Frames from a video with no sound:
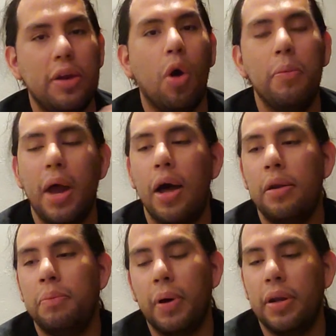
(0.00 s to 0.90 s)
I know I'm
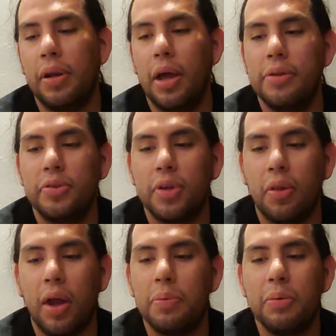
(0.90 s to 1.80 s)
not, but it's a
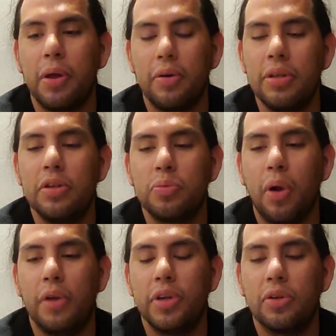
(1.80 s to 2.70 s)
lot of people that are in this
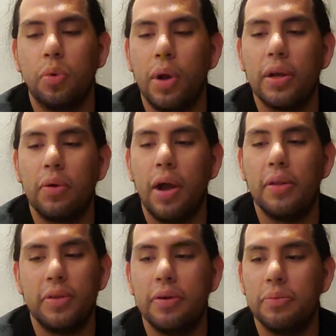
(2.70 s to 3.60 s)
project or want to get
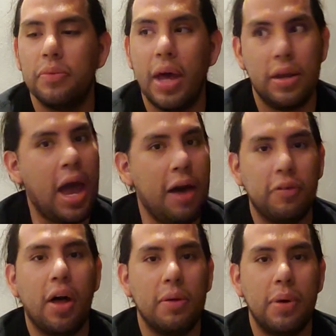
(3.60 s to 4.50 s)
around that have
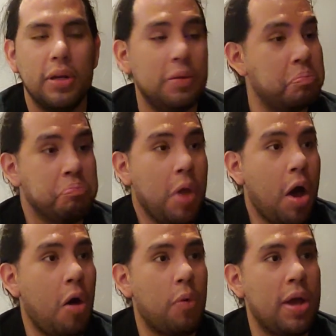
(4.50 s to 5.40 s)
a lot of money.
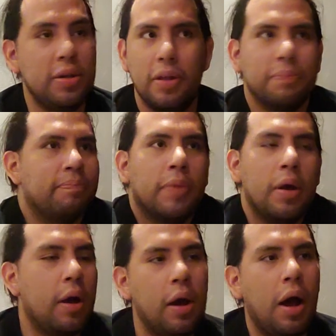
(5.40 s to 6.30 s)
Oh, Randy, like,
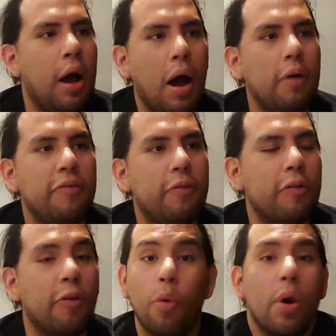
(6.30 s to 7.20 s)

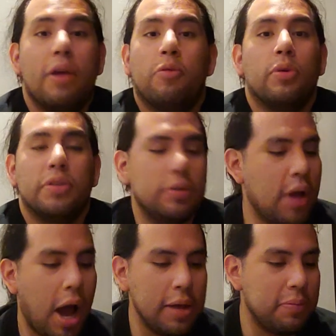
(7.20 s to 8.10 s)
for whatever reason,
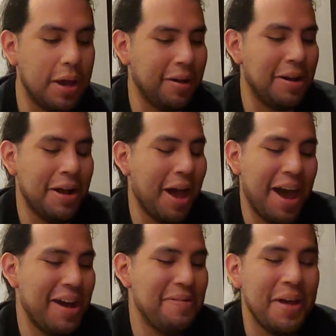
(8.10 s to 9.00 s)

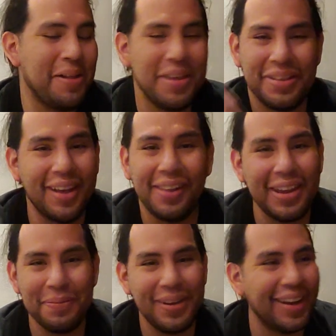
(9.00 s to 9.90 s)
they
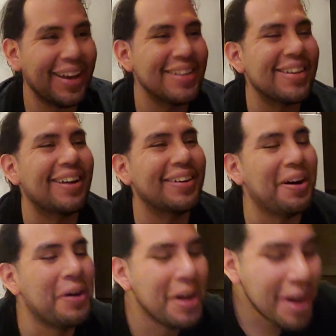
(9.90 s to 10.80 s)
like me, I guess. I don't
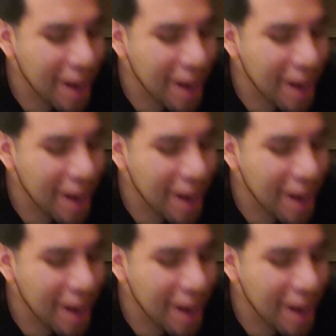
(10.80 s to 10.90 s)
know.